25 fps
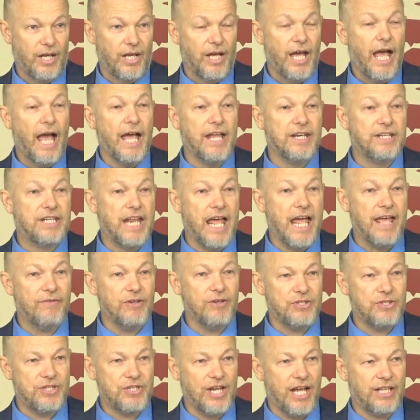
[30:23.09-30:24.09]
And
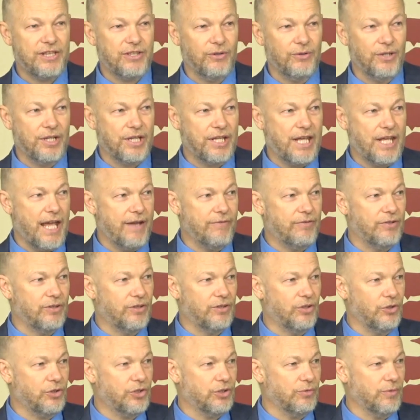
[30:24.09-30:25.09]
David sat there in the cave and
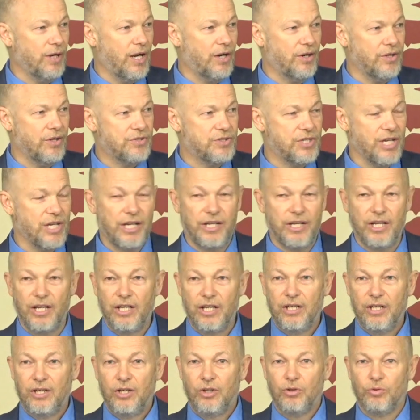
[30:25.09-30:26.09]
looked around and said,
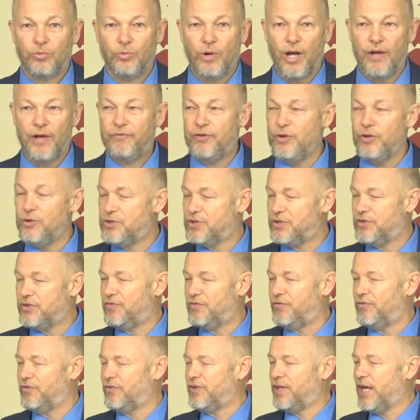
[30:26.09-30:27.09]
refuge
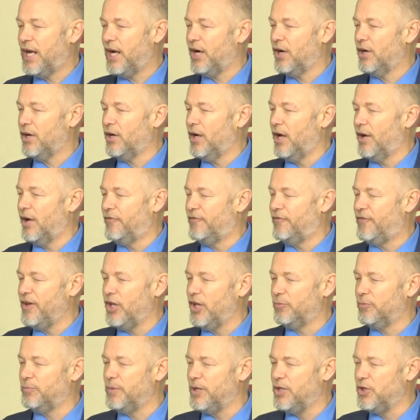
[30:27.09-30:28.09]

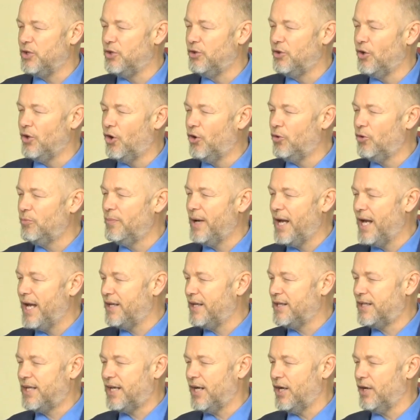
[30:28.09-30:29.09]
failed me. No
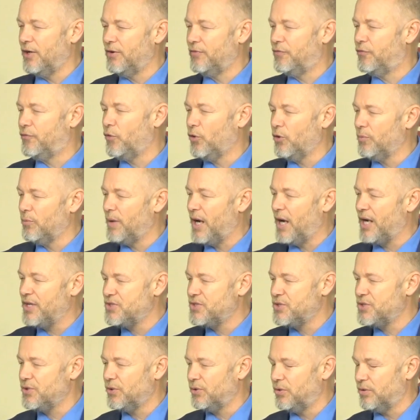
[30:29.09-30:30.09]
man cared for my
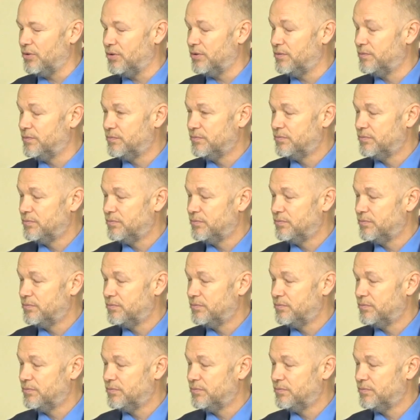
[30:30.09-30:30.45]
soul.